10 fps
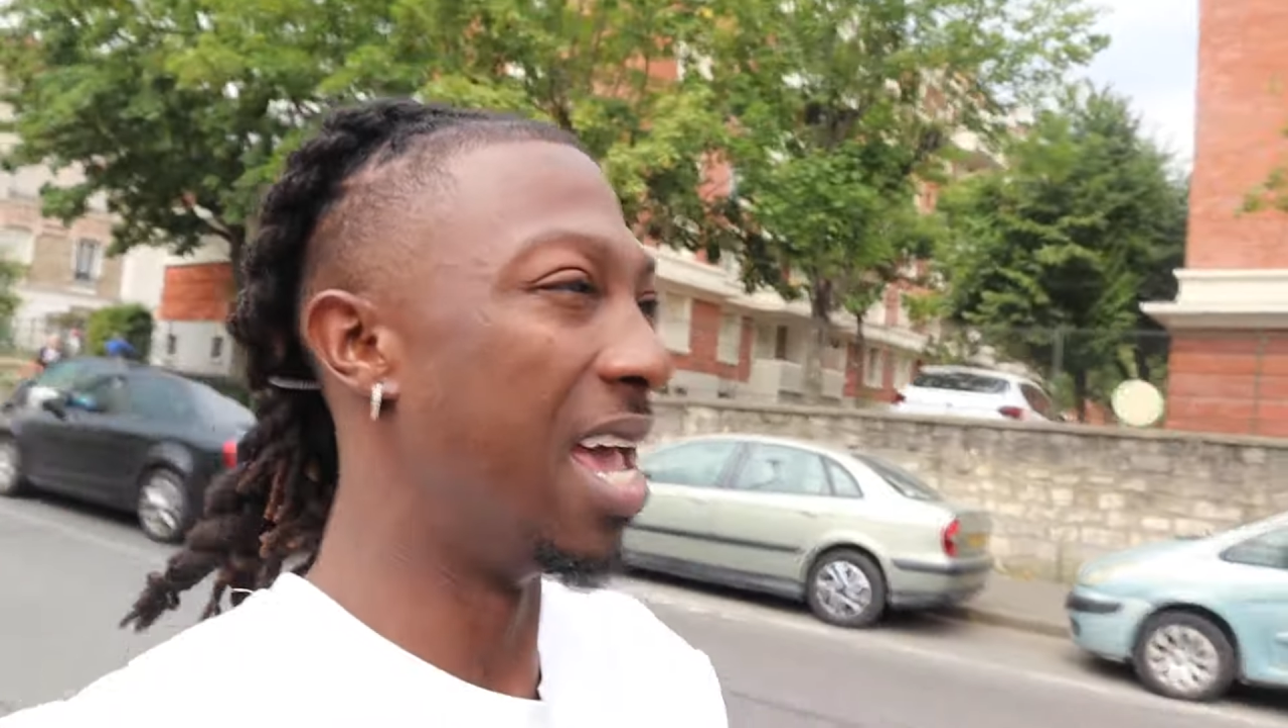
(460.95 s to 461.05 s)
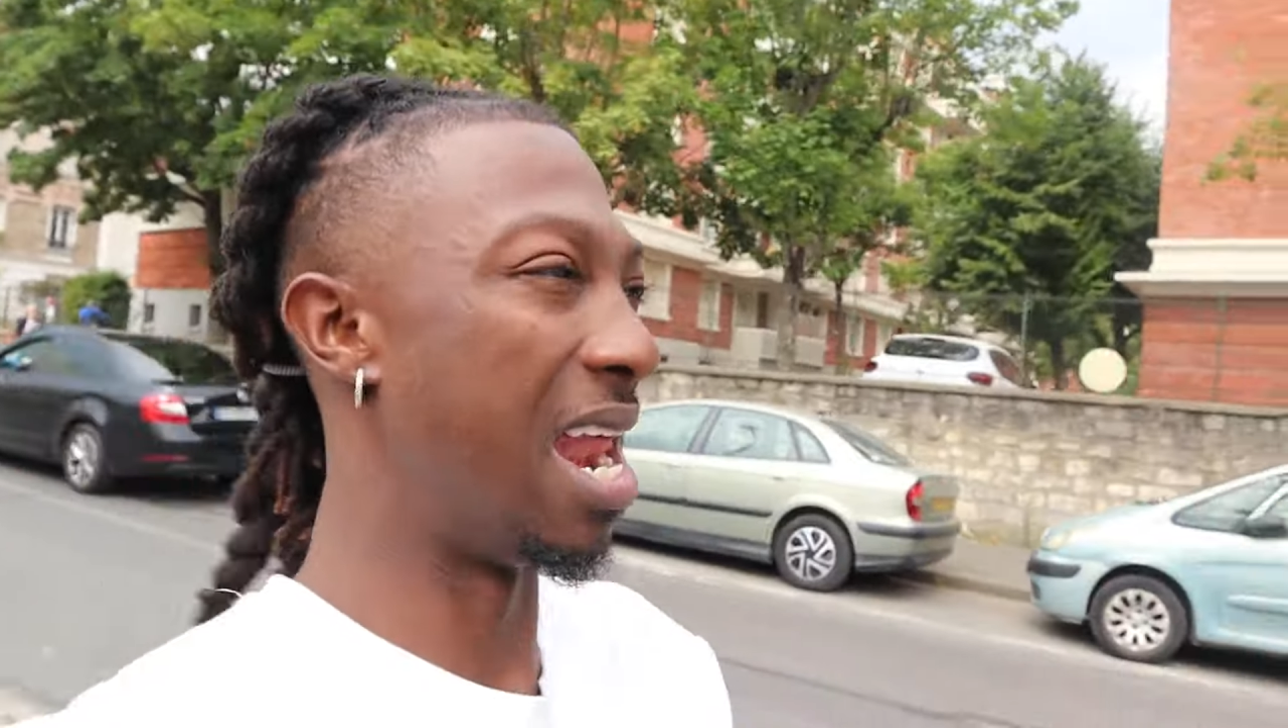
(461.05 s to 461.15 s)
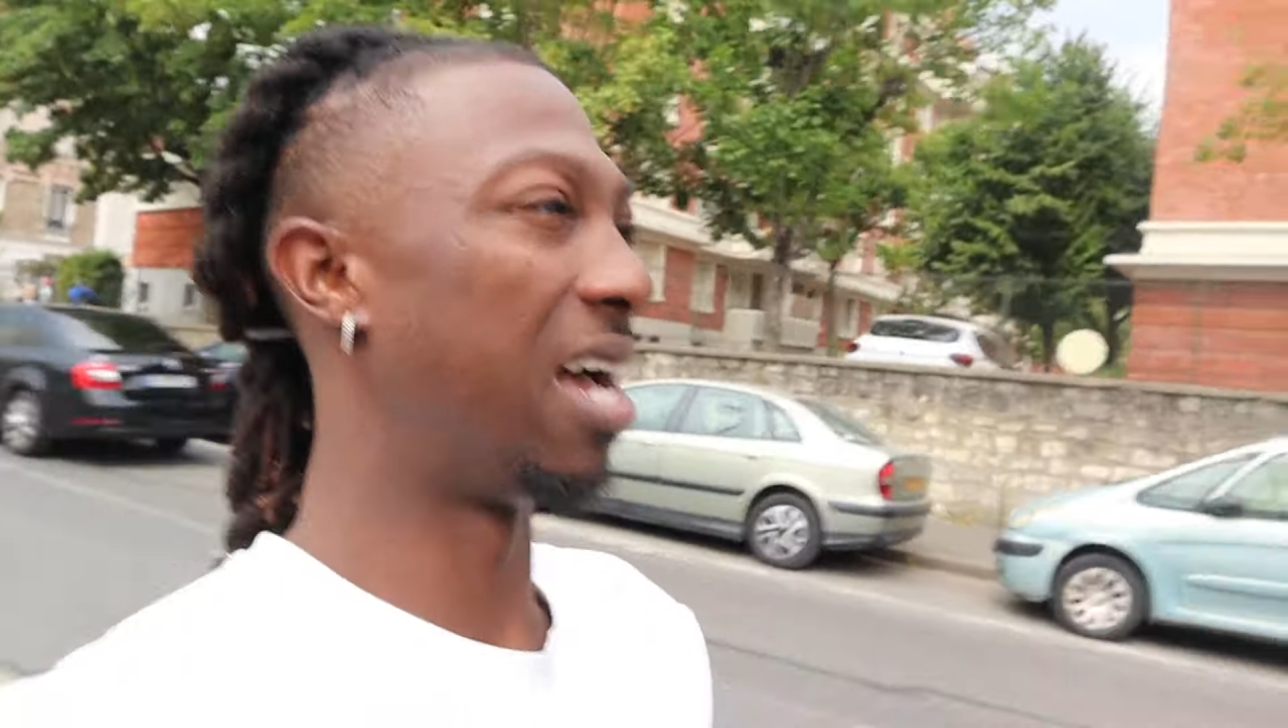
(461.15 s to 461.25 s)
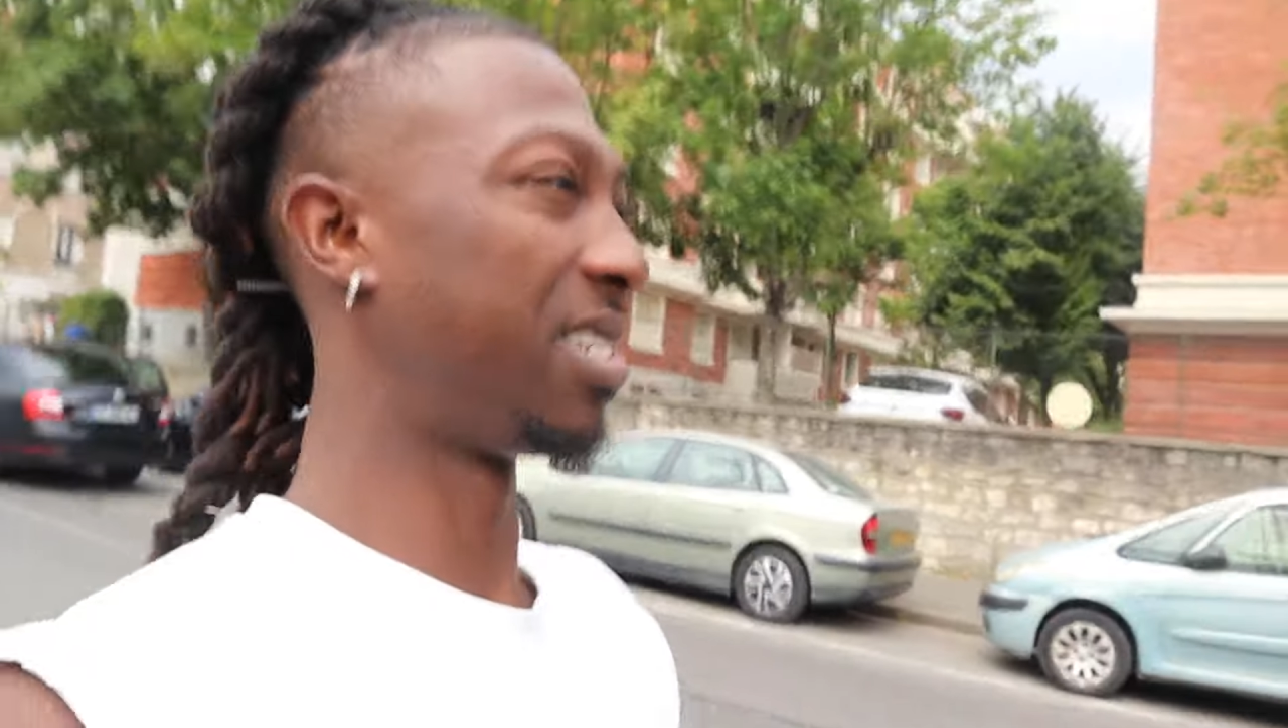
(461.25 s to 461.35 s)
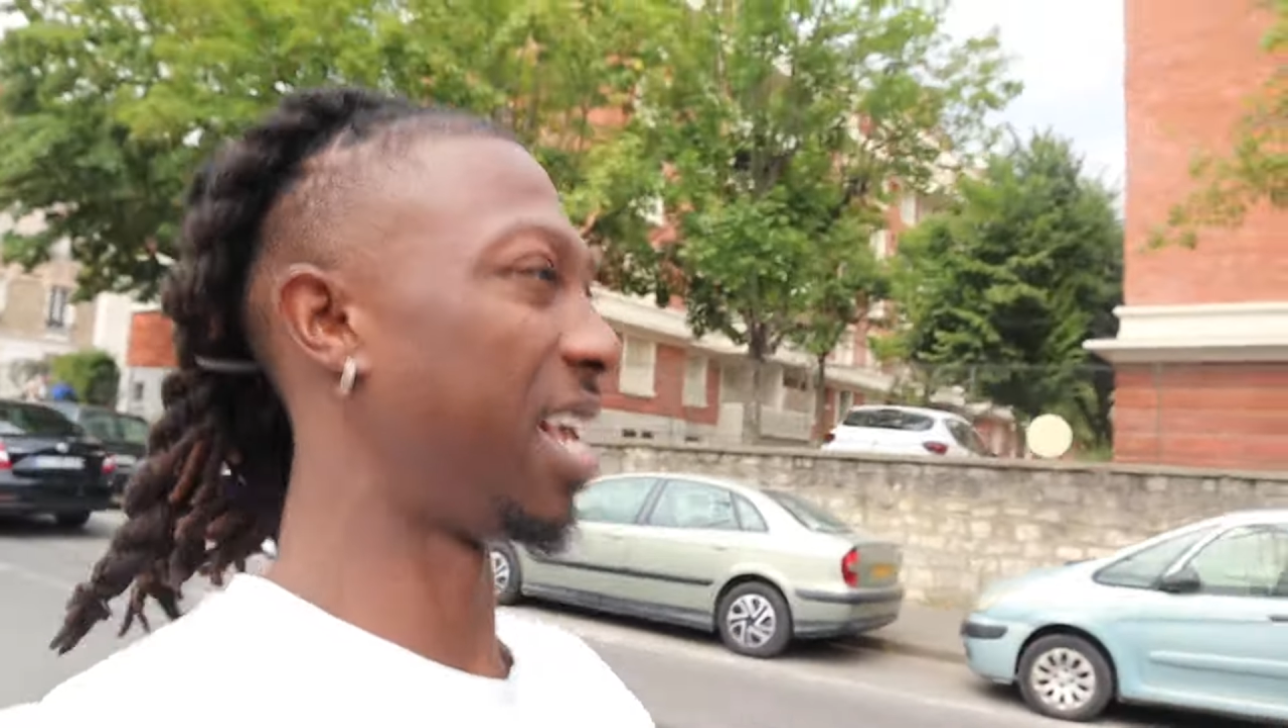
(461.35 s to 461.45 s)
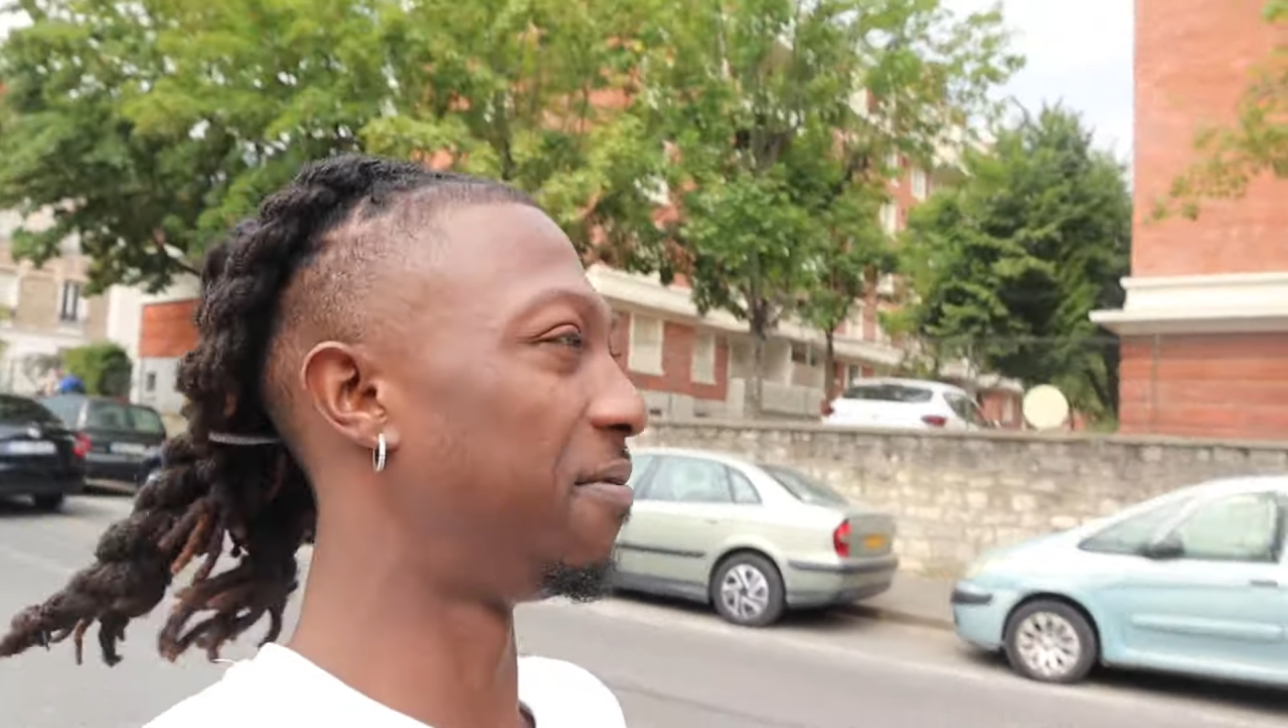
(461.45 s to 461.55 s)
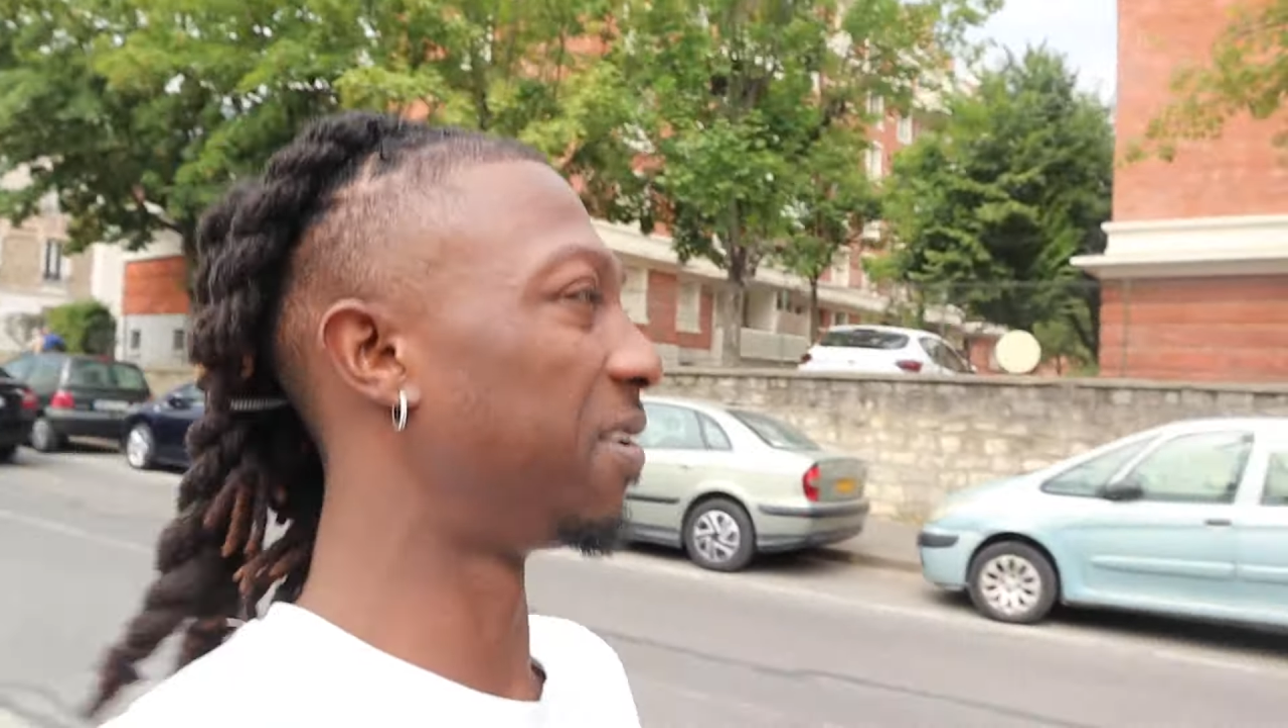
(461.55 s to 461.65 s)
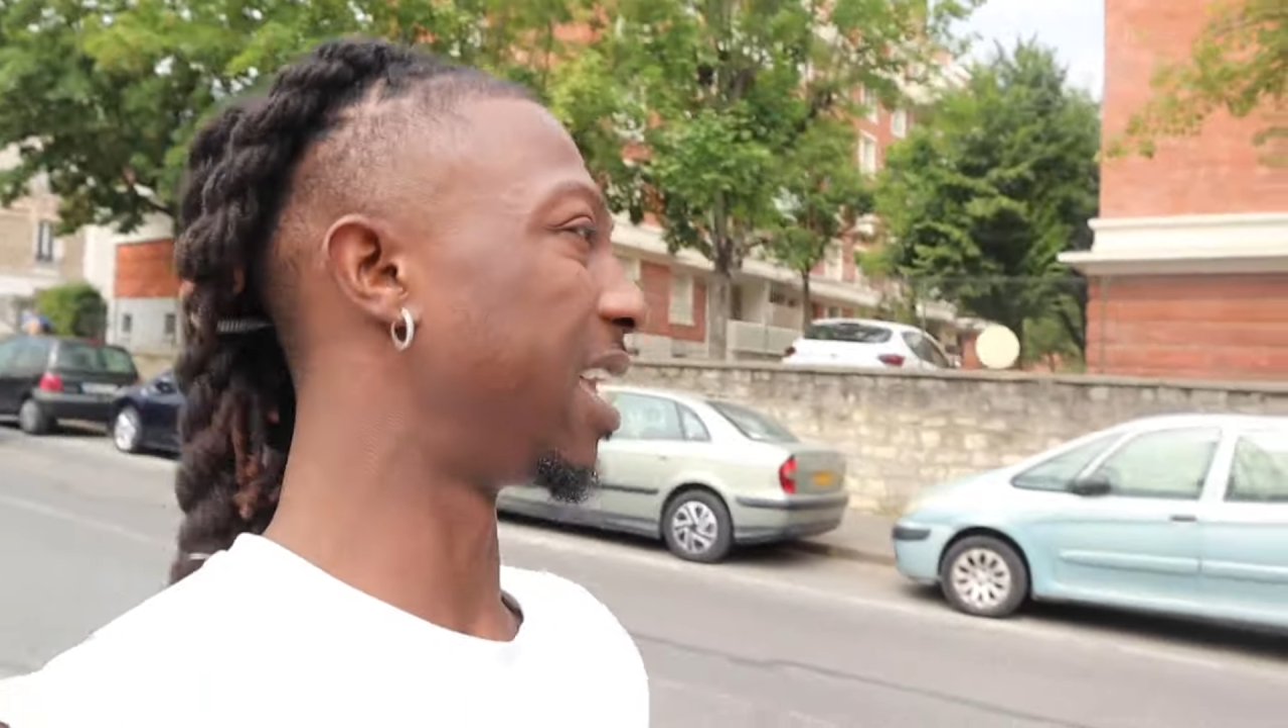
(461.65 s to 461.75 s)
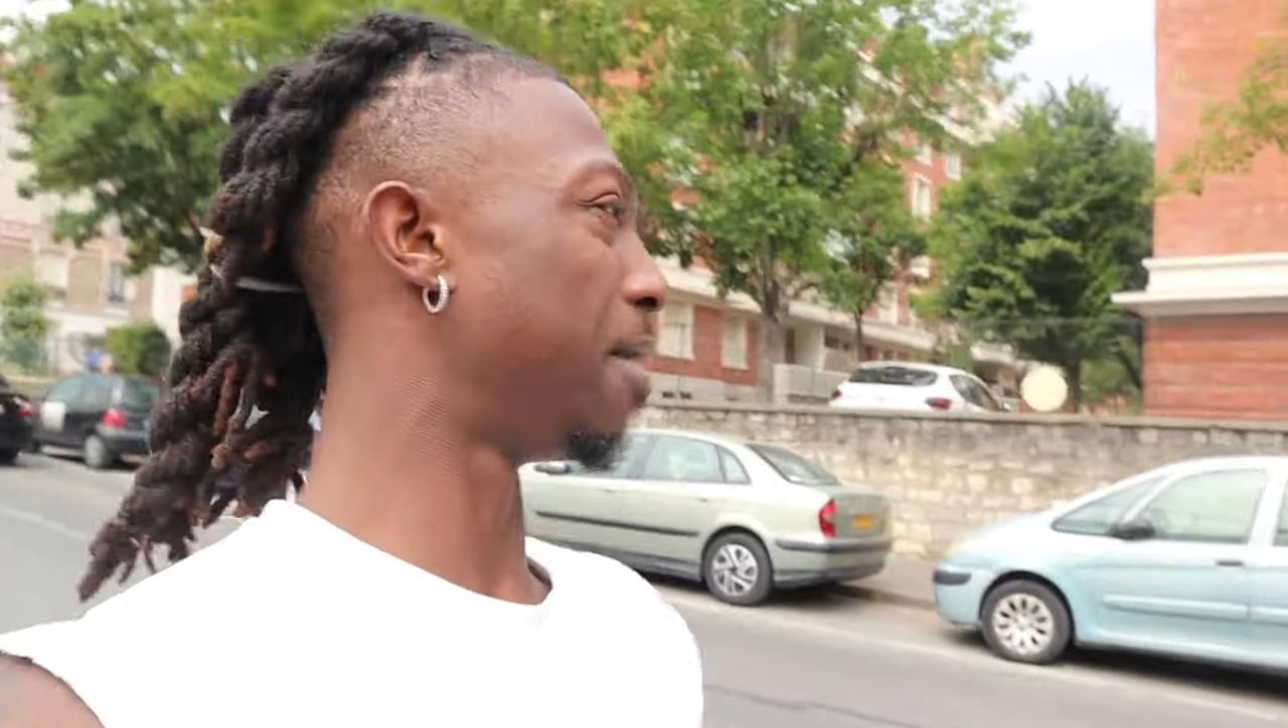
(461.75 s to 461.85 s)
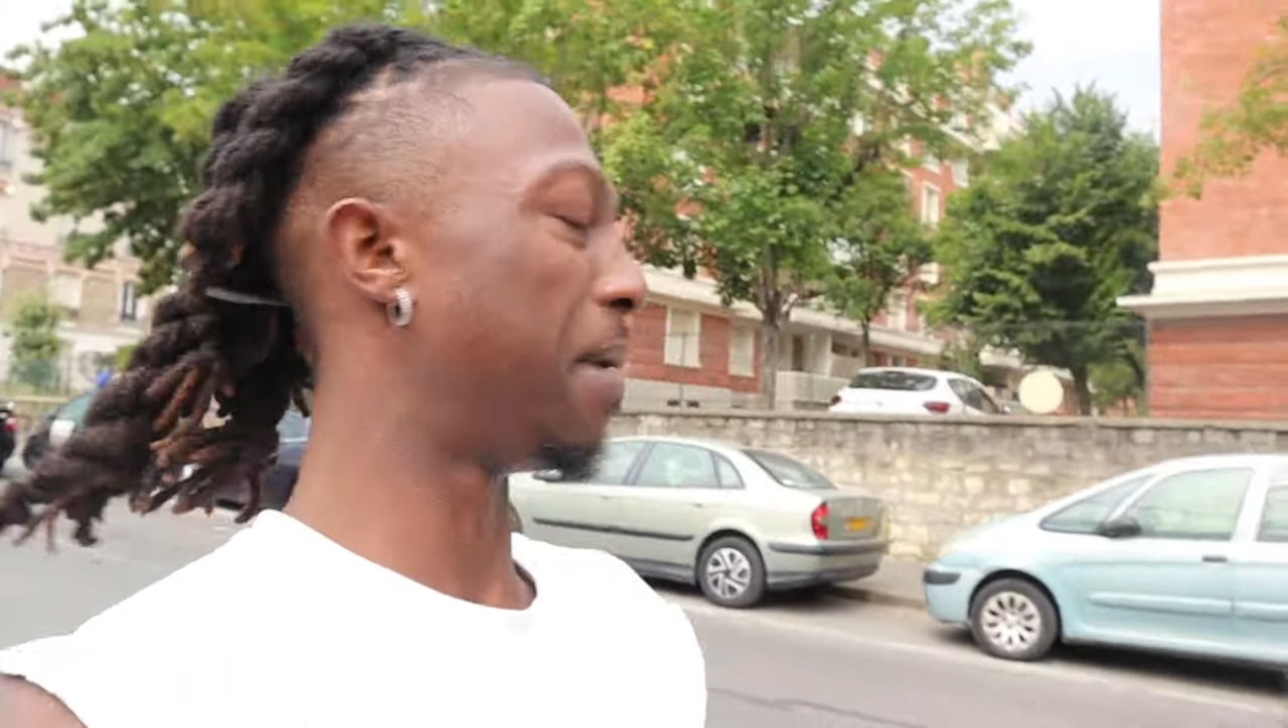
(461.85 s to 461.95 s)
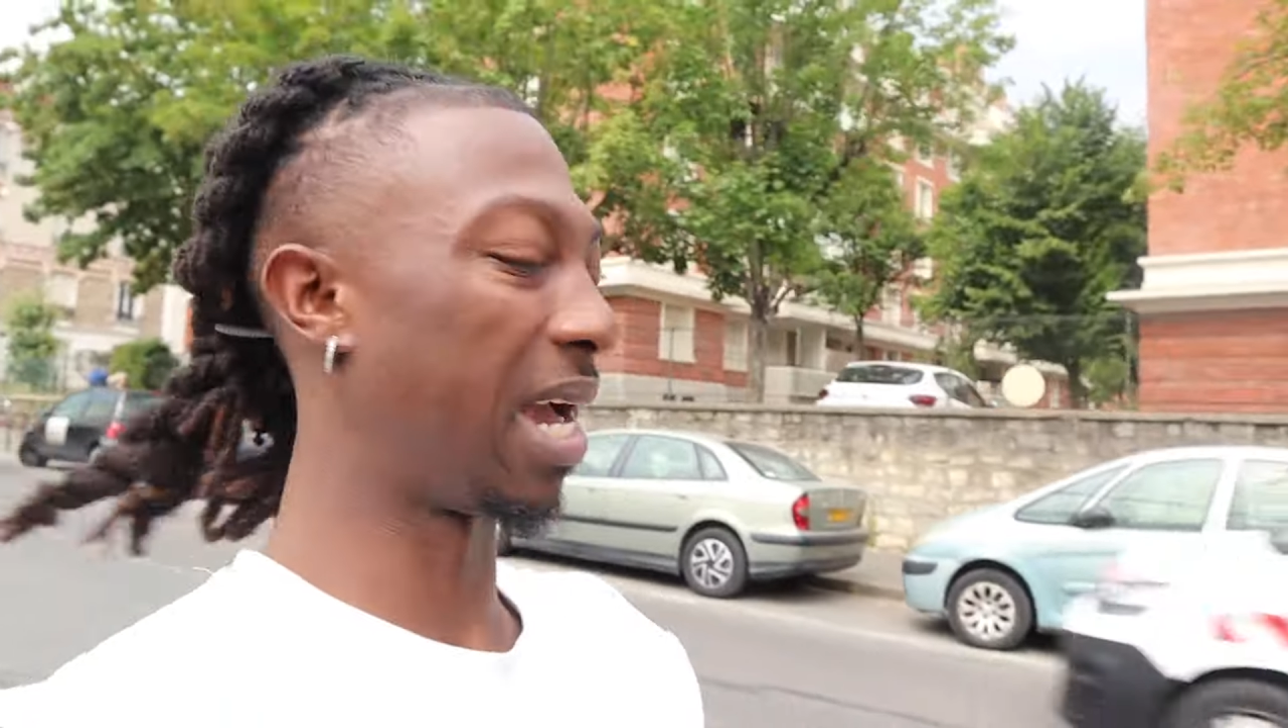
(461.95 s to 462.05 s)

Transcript: and I say forget